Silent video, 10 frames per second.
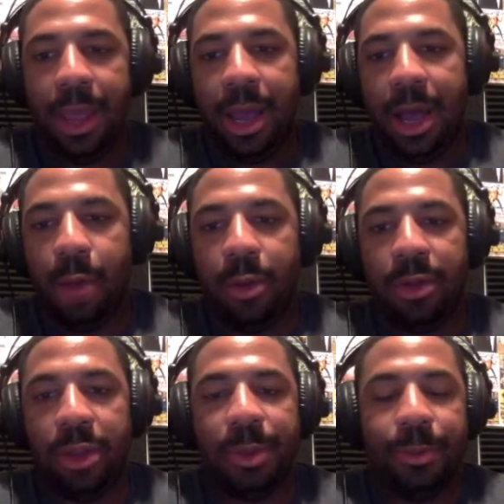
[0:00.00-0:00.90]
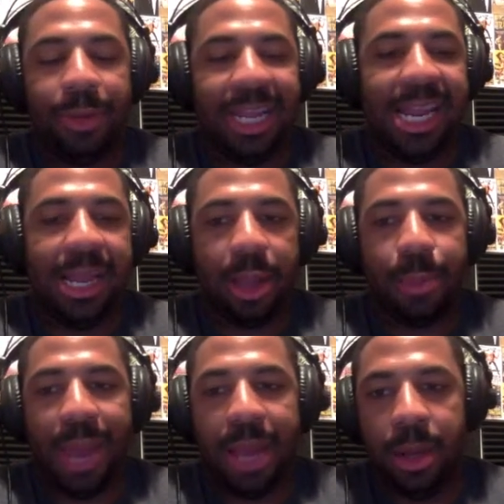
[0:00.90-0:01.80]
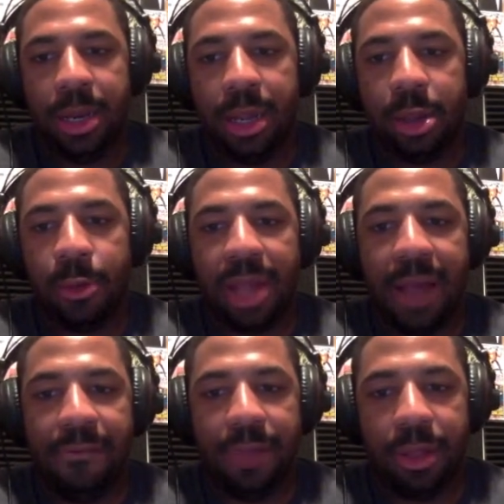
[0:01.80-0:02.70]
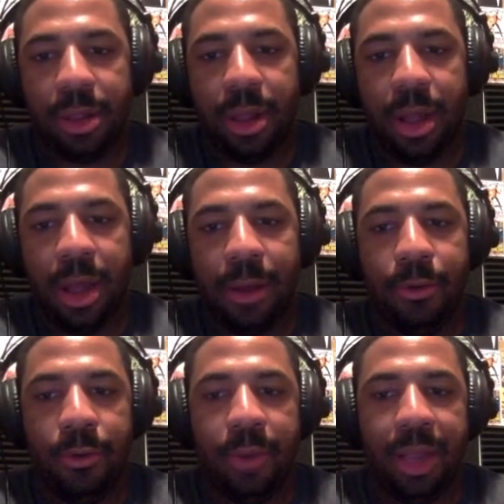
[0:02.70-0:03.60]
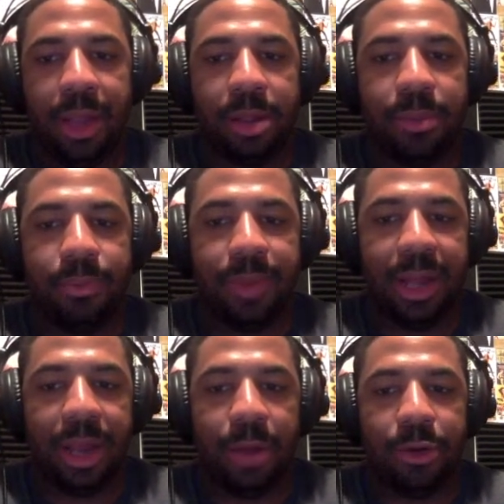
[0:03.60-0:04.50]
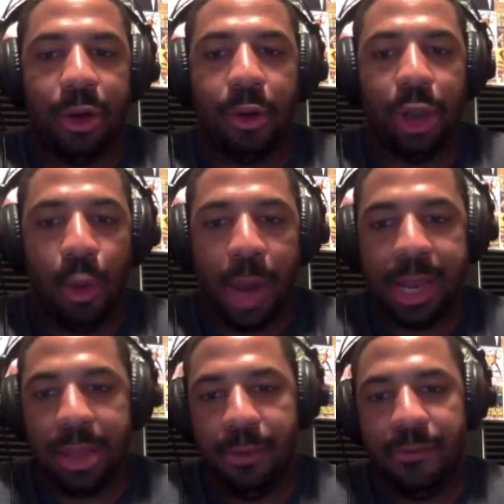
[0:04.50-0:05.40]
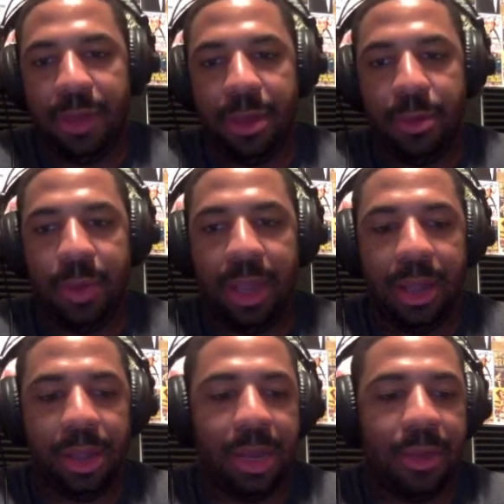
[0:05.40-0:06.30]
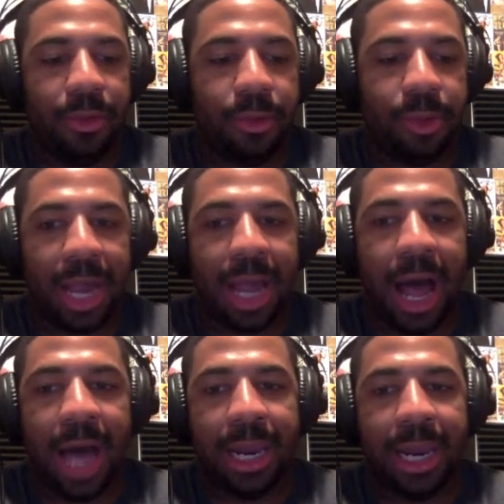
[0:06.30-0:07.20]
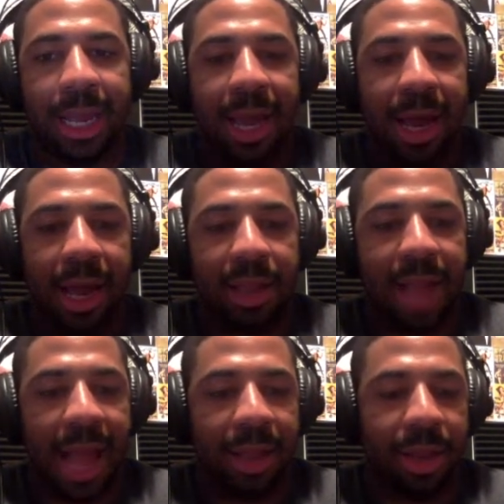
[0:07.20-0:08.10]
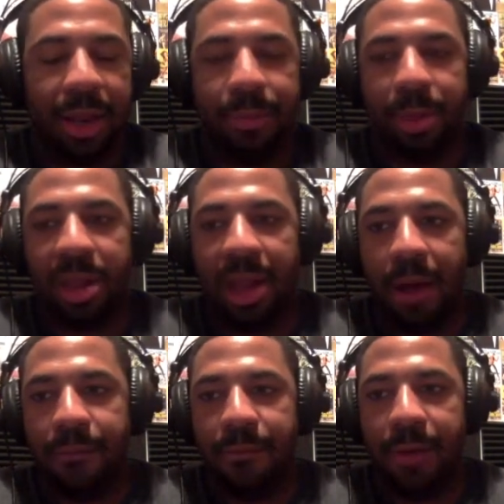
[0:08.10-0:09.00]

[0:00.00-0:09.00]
Uh, one of these people leading this manhunt is Chris Evans, uh, who is plays a character called Lloyd in the movie, who is another psychotic assassin himself.